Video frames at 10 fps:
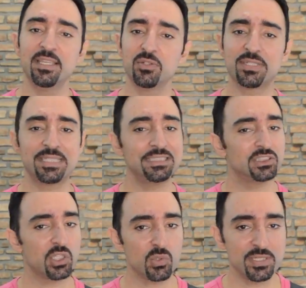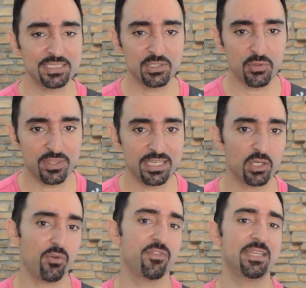you still don't need to
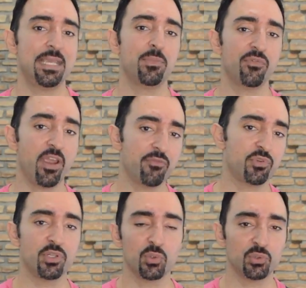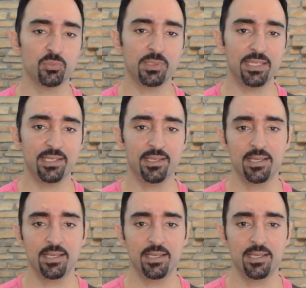think of the name of every note you play.